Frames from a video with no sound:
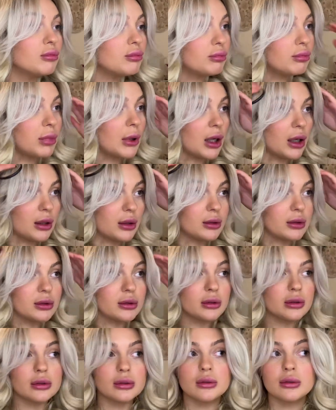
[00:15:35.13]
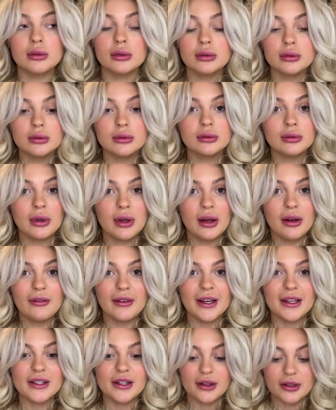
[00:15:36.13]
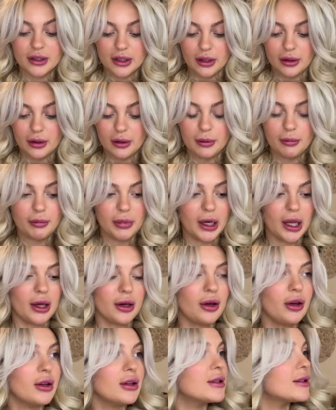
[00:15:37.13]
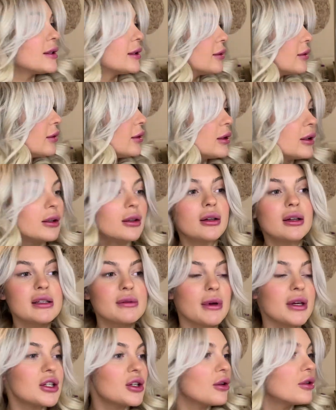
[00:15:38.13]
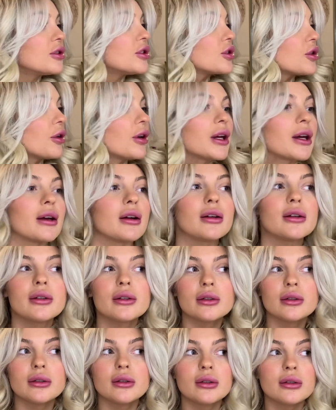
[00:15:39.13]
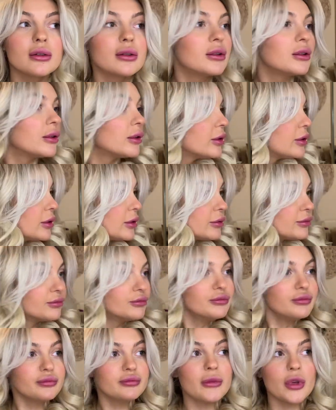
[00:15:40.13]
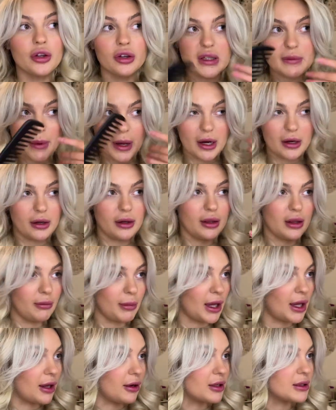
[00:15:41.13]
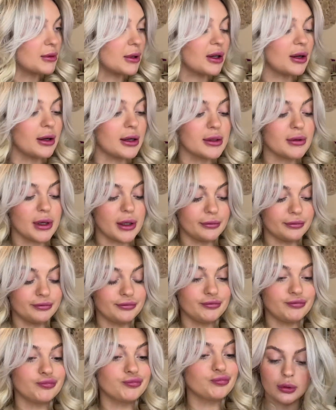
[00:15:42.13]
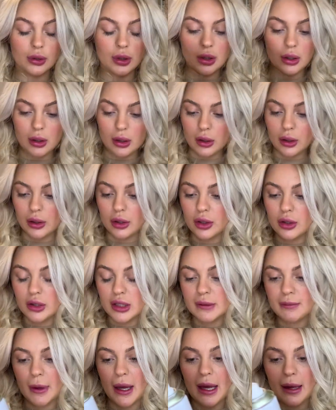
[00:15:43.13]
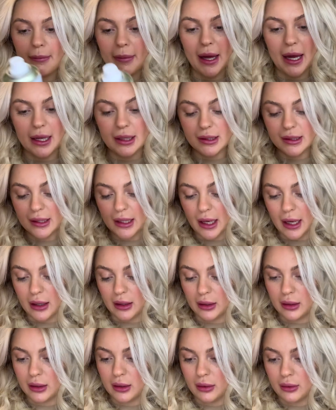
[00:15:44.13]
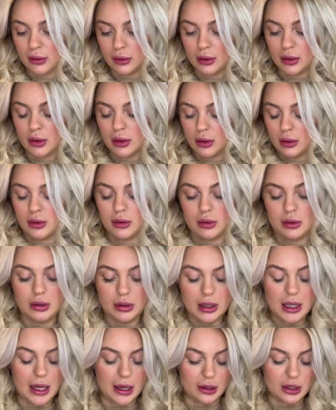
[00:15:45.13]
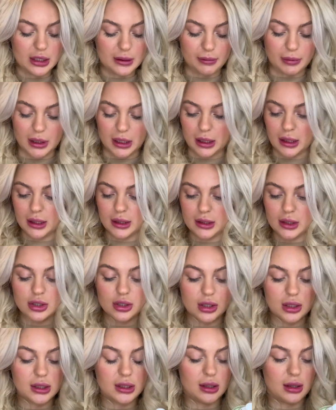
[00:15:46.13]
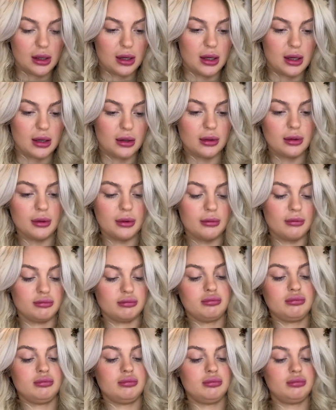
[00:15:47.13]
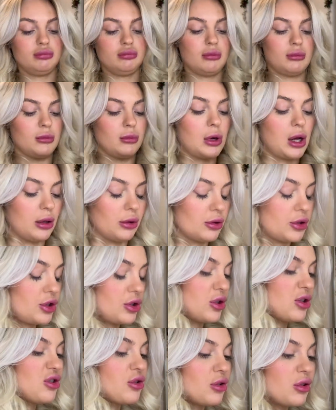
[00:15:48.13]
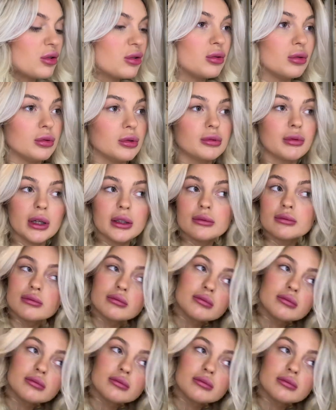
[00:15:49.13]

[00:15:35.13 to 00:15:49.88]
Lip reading: But I think it turned out pretty good, especially on short hair. It looks better now that my hair's been cut as well. I'm going to use my Pantene hairspray. This is just the ultra strong hold one.